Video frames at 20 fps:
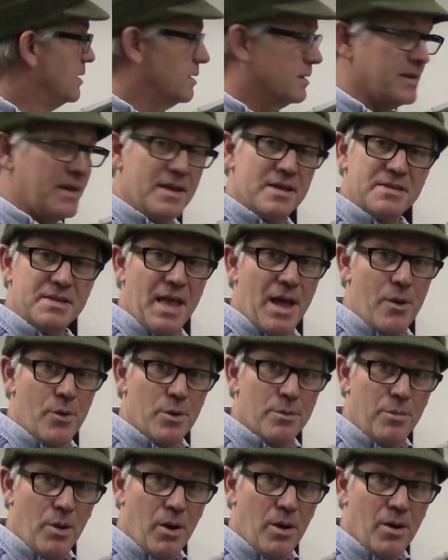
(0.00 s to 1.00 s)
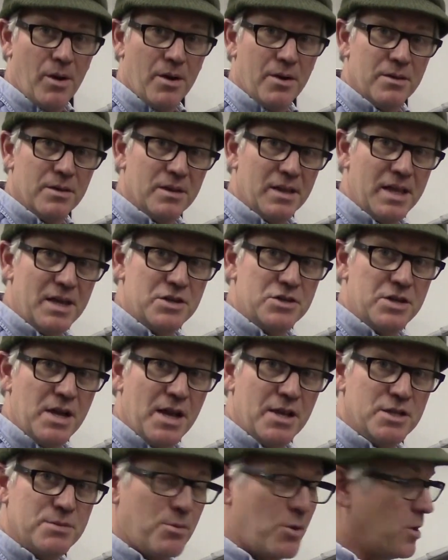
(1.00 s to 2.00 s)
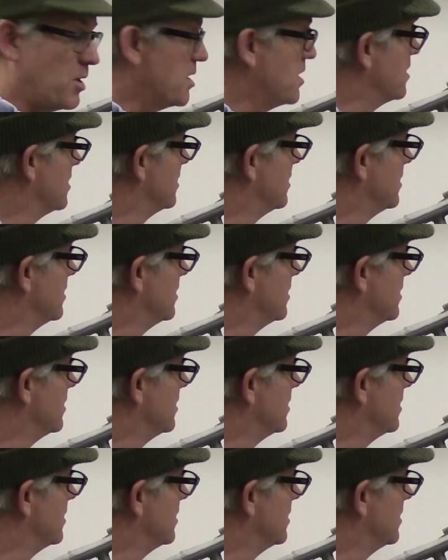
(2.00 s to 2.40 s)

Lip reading: last hour bar, or the last chance bar.